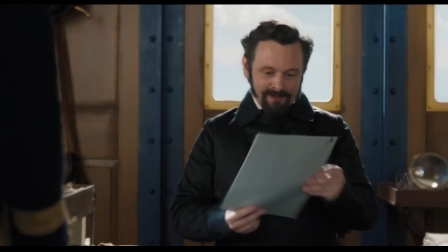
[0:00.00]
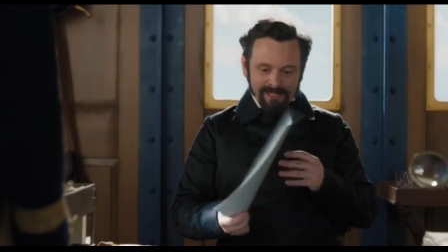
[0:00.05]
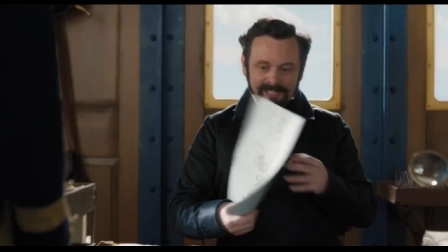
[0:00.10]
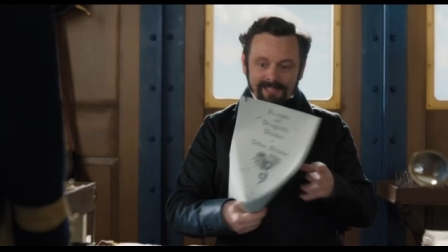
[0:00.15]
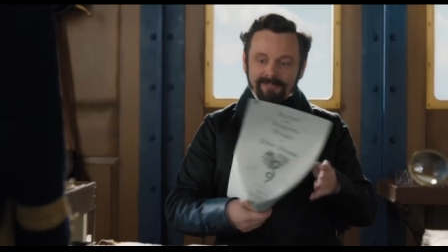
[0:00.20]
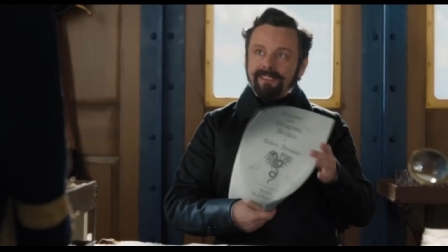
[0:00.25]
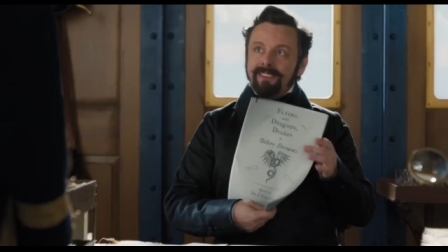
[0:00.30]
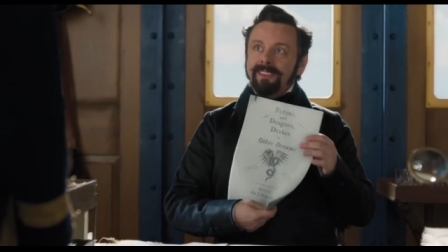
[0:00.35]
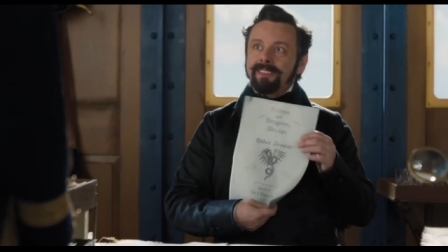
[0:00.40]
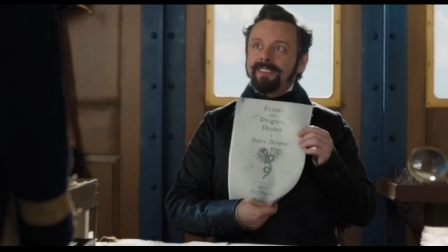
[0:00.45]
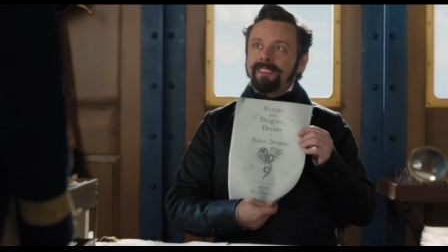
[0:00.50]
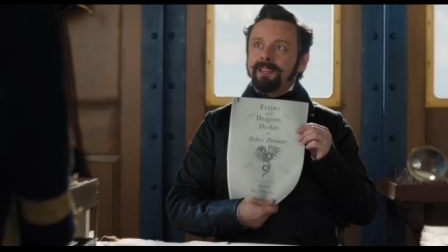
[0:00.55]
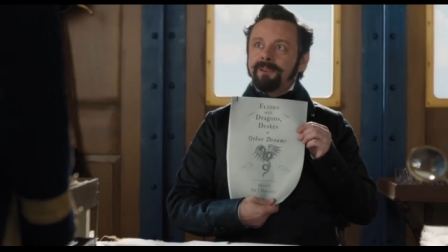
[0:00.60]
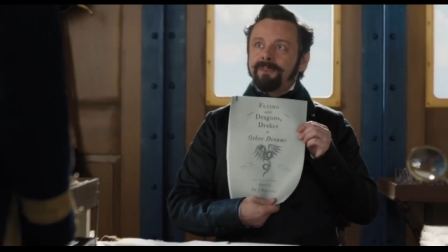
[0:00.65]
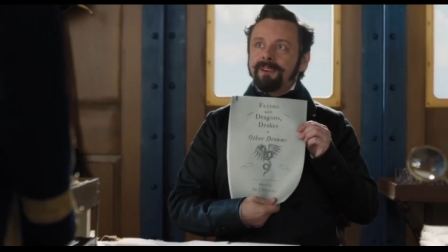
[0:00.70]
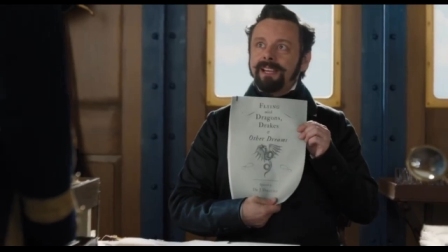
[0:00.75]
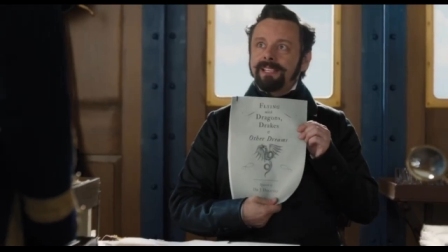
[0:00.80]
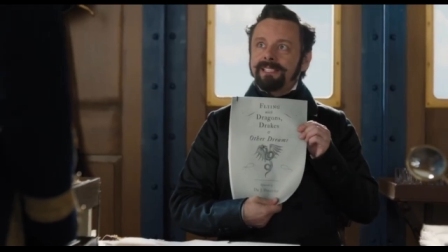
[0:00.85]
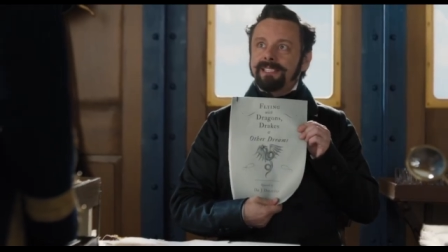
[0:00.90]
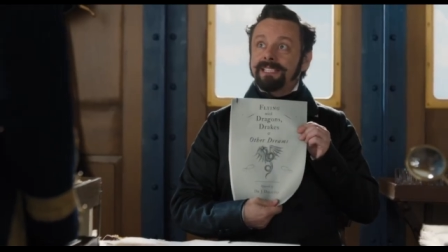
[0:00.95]
one even
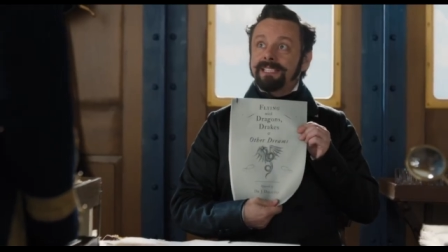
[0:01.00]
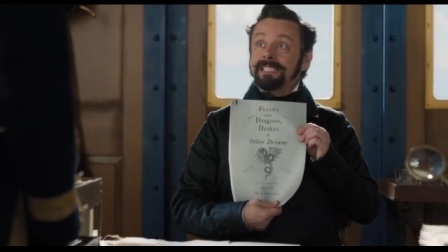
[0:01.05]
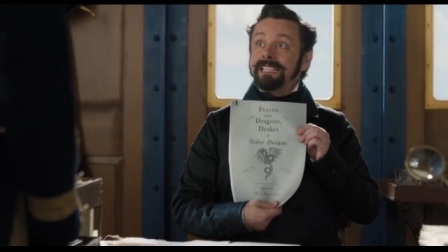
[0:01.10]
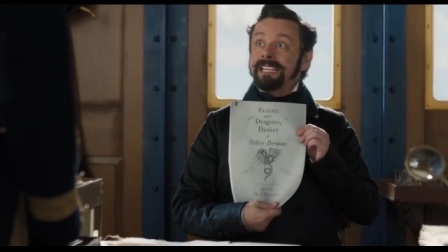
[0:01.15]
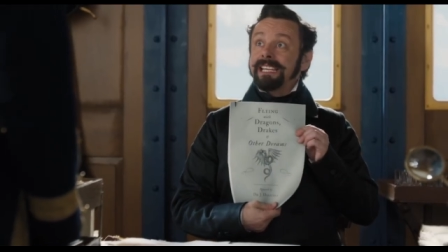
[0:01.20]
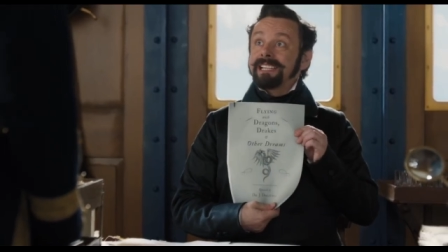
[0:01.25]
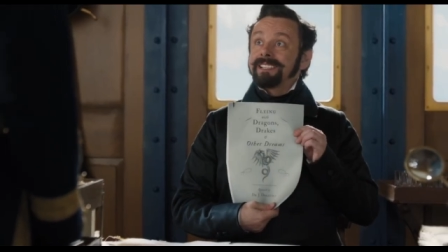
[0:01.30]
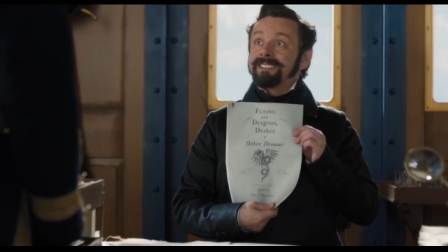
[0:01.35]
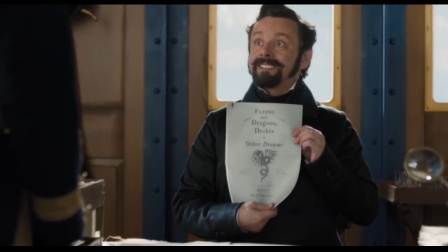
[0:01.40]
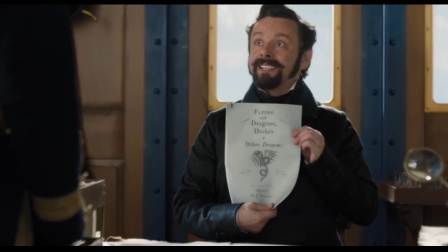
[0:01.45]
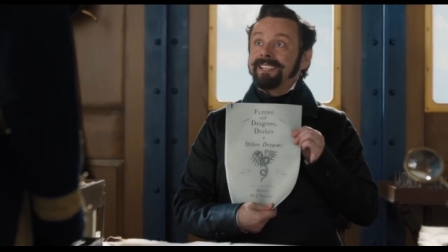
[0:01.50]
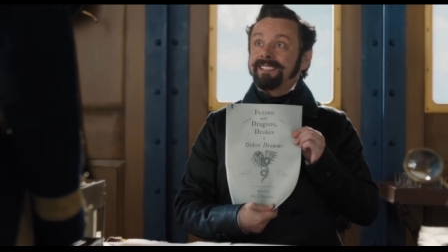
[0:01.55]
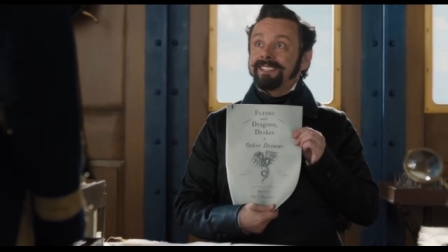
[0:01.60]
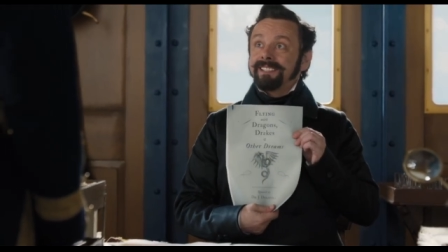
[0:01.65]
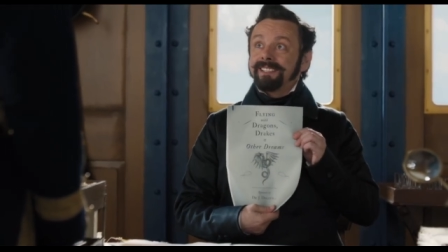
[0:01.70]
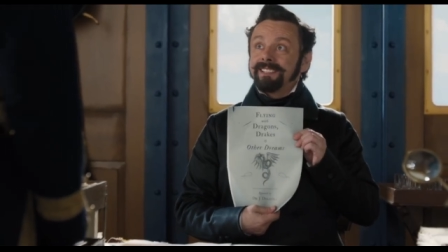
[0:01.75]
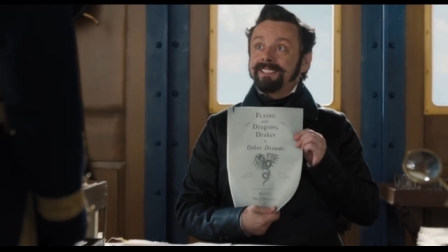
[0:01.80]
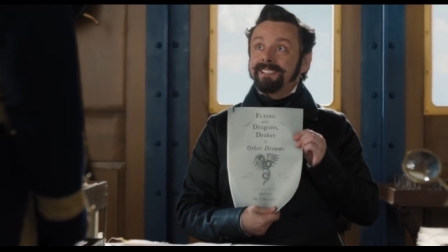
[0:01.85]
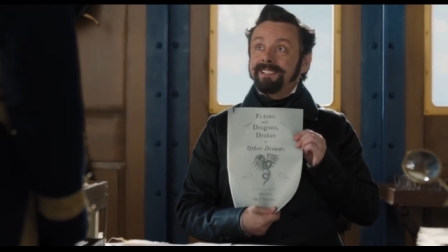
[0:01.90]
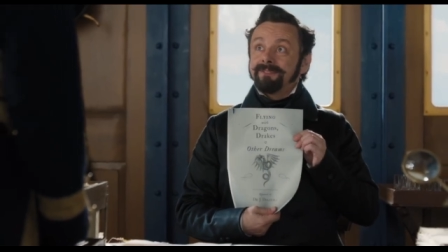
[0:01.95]
theorizes the
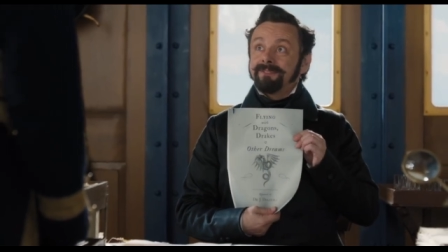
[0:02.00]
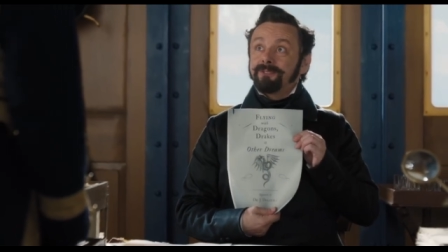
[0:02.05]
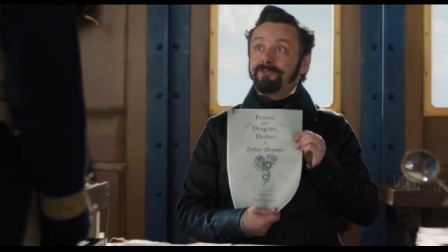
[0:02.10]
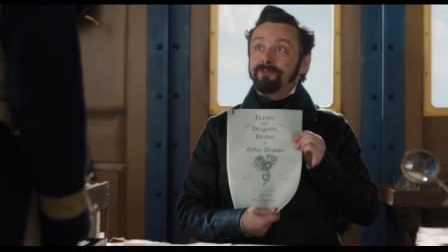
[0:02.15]
existence of